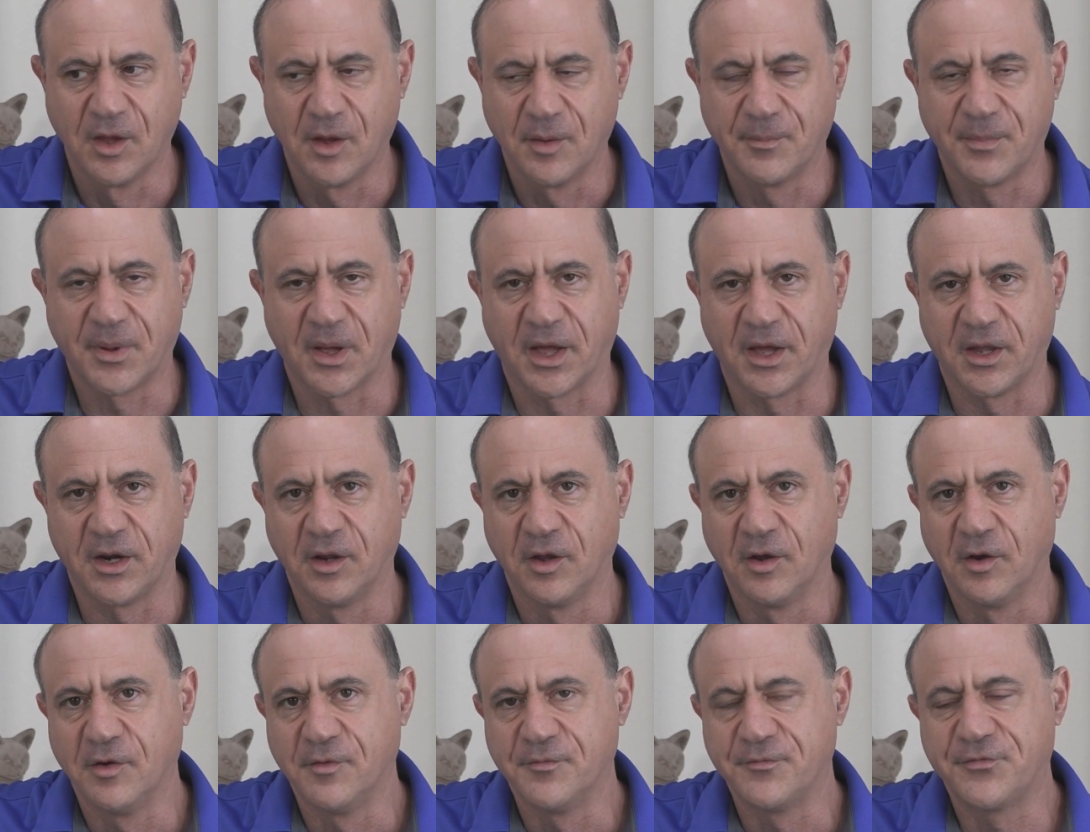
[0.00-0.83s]
But
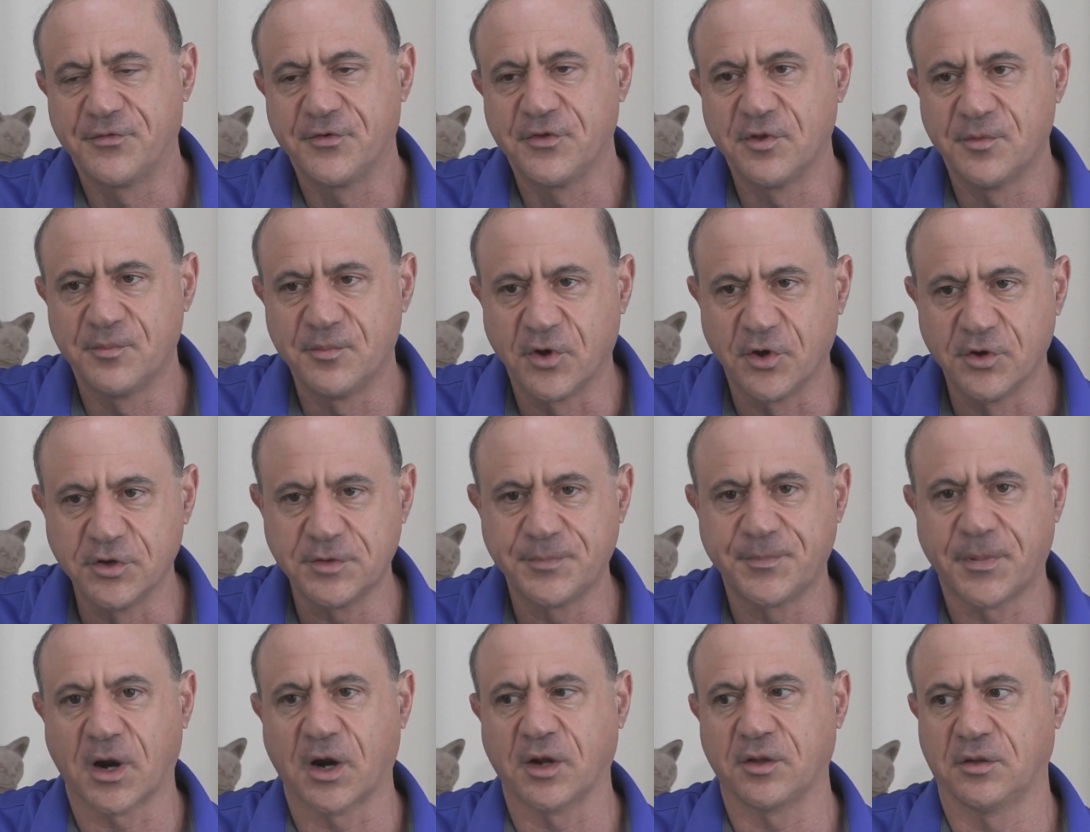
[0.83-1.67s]
for the
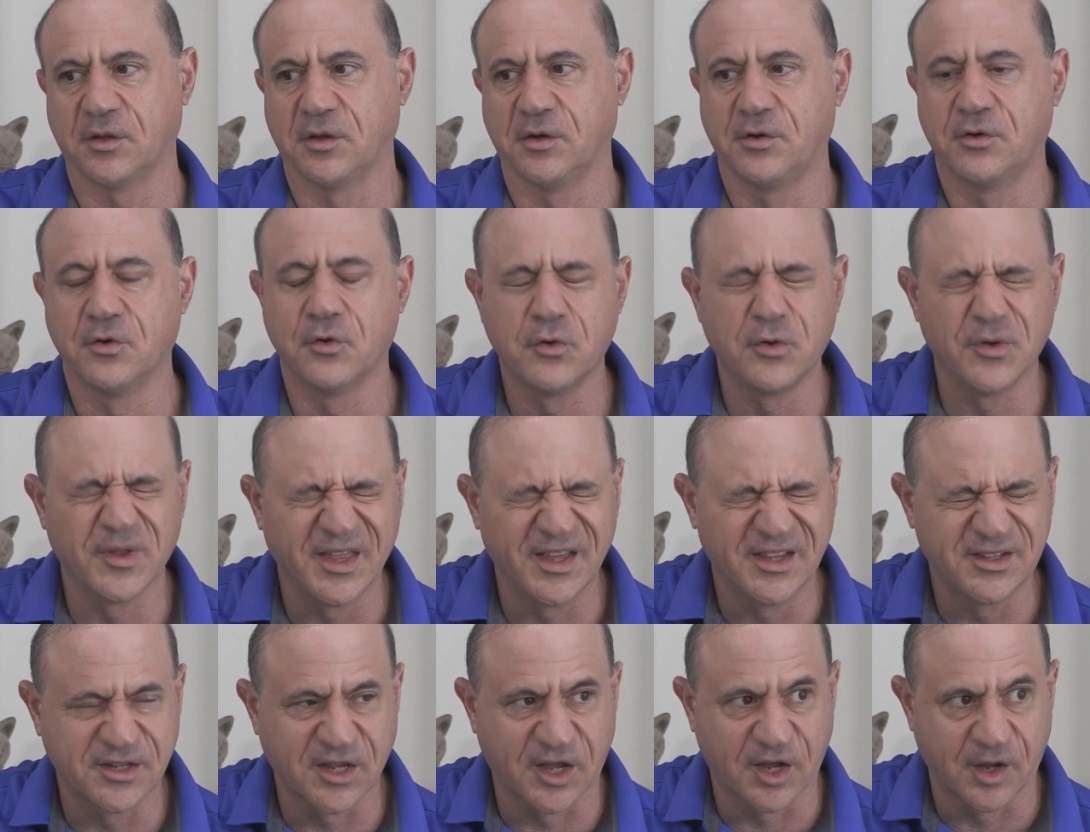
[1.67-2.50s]
most part, the Google
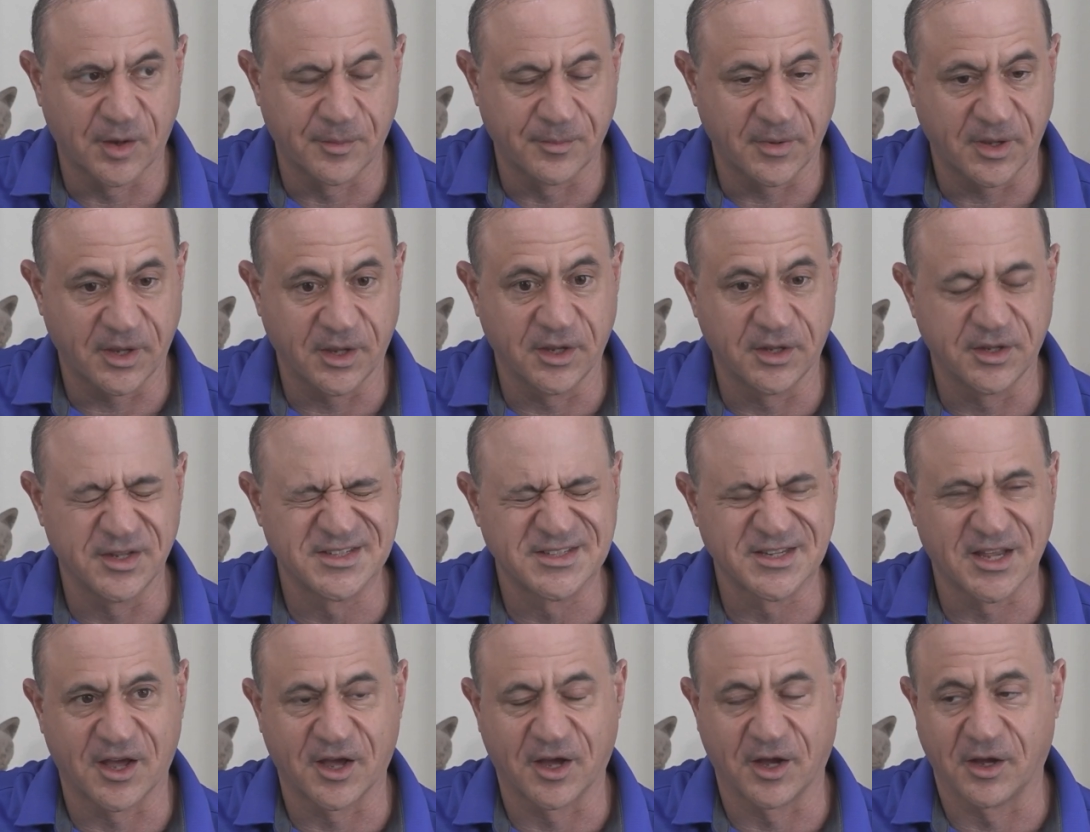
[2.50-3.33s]
exam
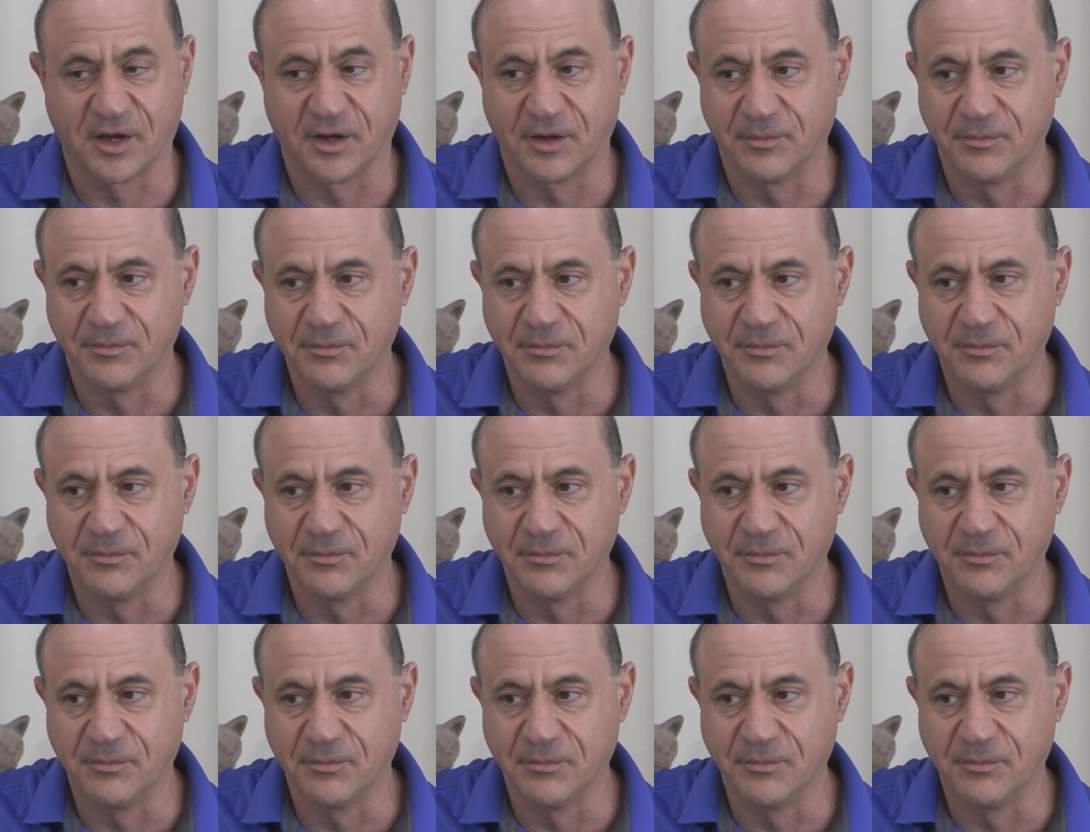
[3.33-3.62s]
is uh,